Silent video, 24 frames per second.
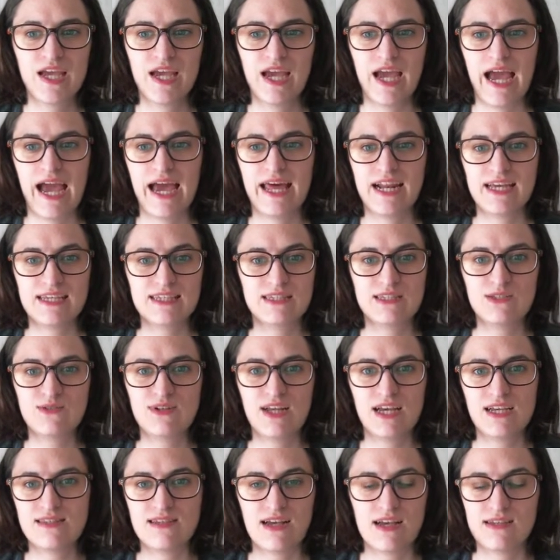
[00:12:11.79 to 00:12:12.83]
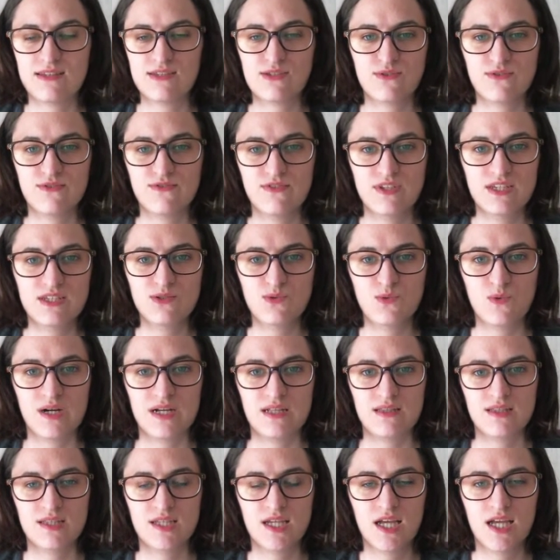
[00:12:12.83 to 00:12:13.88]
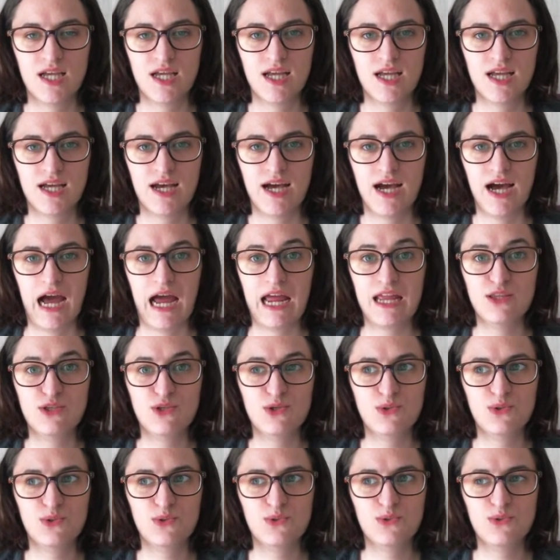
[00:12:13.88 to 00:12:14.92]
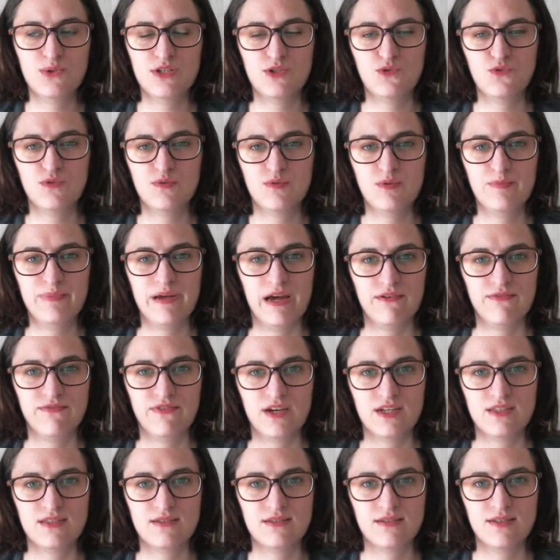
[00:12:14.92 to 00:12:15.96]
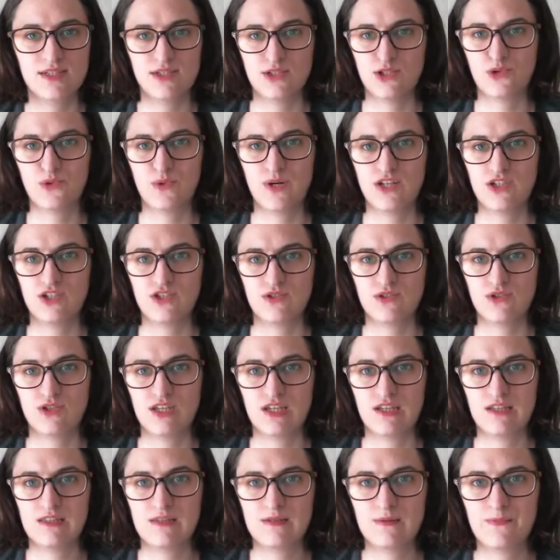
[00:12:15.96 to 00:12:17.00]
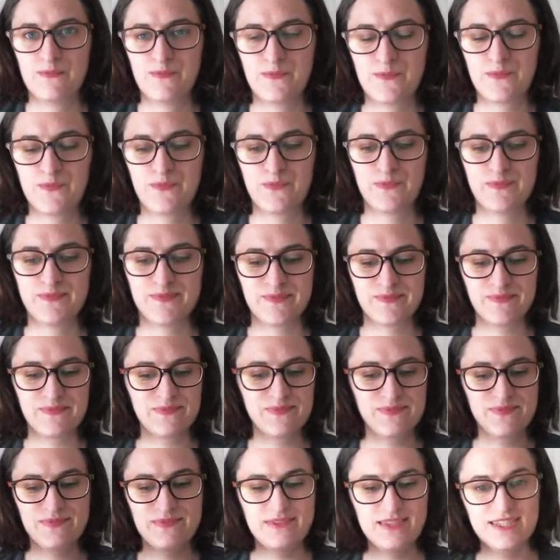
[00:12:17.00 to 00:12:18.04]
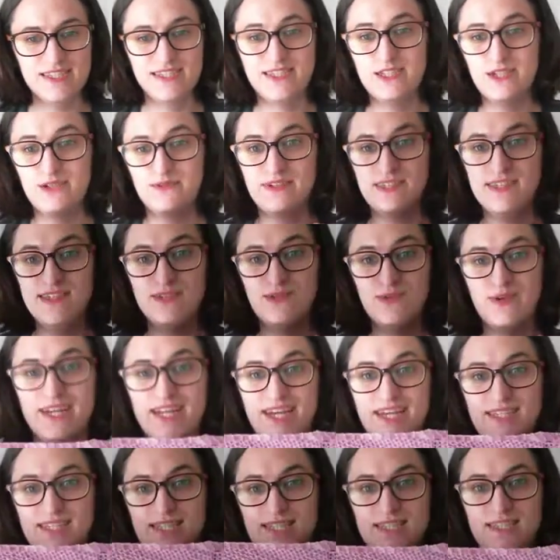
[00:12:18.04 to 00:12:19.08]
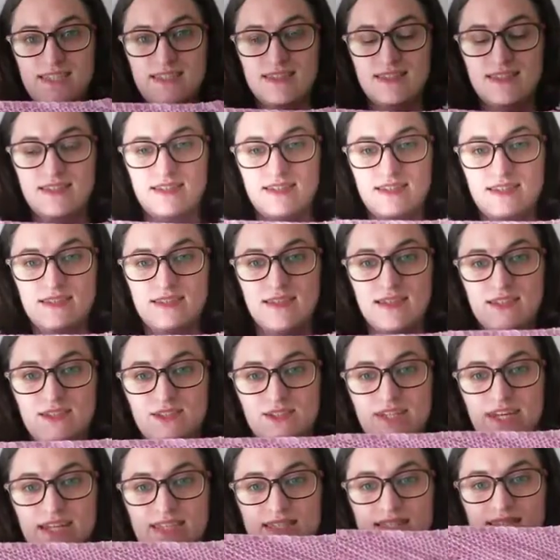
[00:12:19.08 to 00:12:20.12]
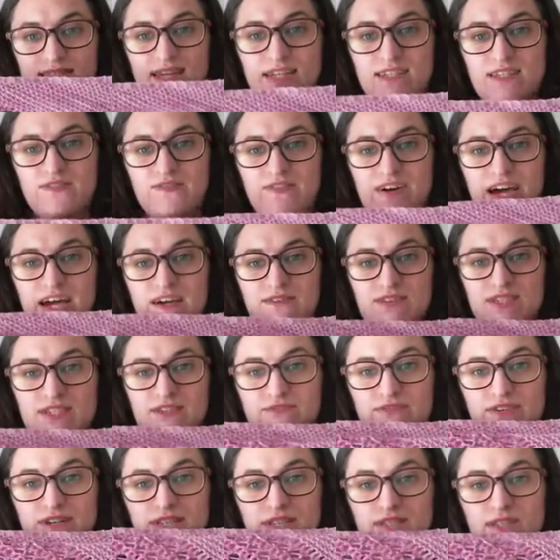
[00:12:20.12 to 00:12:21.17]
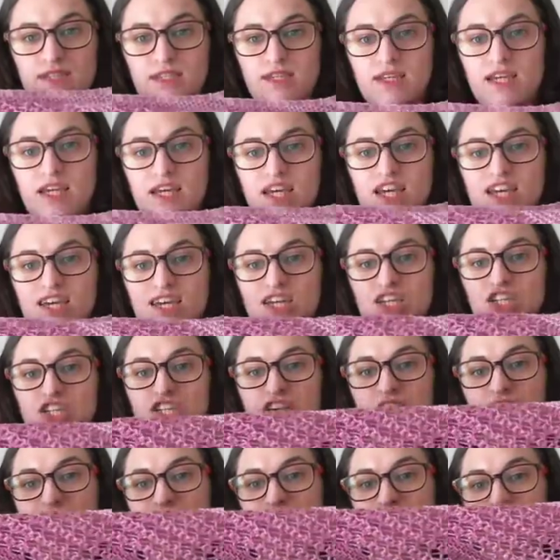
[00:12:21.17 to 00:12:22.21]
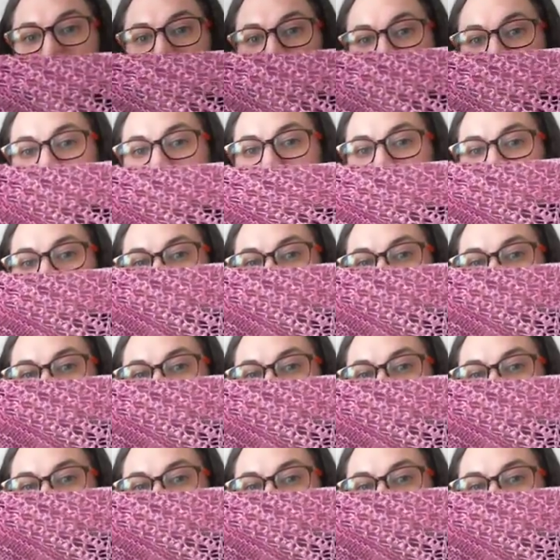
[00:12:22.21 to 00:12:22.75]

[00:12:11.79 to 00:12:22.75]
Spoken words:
And as soon as I saw this one, I knew it would be perfect in a gradient kit. So this is what I did. As you can see, there's 5 different shades of pink.